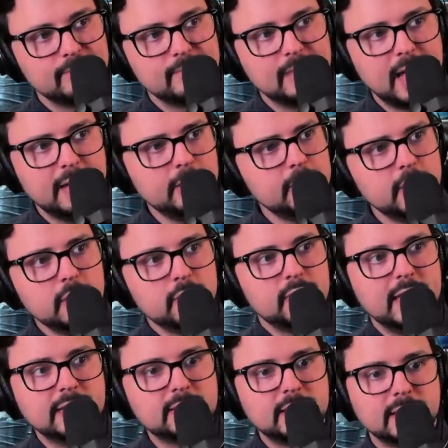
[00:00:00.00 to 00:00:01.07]
I don't know.
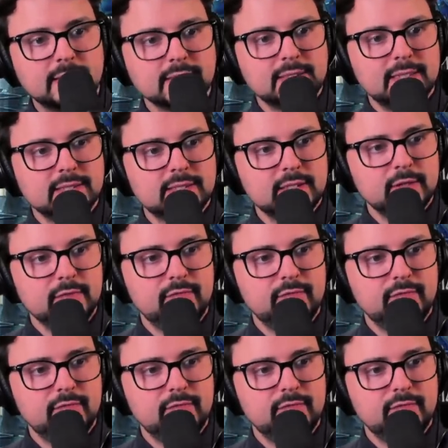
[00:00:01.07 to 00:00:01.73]
That doesn't necessarily